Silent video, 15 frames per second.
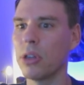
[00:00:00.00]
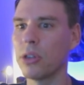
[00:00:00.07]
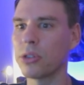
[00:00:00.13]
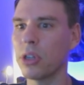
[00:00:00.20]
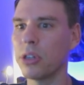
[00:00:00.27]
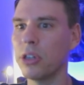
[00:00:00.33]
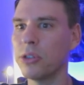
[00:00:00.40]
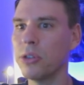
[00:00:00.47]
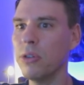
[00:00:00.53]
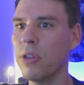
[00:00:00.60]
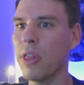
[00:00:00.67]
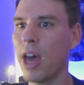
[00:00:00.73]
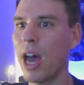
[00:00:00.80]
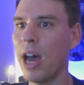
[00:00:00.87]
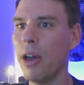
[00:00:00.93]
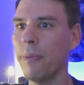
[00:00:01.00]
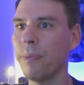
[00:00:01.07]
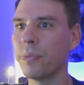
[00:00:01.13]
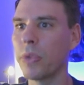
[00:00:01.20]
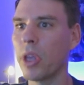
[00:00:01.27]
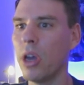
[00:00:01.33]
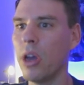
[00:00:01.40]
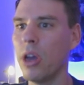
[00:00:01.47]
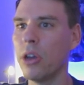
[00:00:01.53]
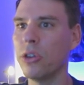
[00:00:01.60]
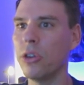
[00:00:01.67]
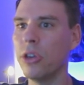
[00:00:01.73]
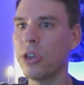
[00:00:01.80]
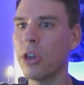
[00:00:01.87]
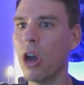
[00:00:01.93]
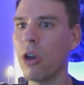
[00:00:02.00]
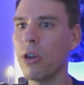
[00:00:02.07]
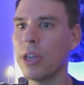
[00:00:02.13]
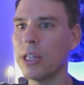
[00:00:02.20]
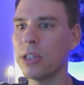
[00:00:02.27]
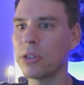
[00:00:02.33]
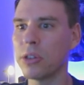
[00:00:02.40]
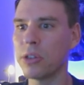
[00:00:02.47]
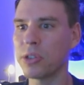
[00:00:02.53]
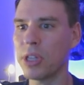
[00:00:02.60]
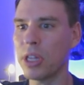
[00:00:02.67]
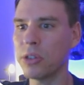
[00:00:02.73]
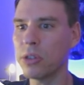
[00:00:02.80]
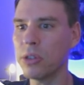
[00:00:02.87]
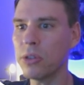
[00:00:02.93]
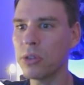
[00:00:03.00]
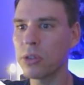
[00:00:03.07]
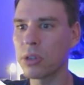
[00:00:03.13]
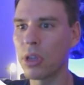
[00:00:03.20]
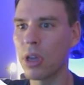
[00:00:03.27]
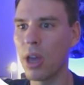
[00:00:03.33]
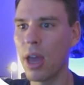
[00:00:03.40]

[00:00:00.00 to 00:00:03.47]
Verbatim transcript: So to do that, you go into the sensors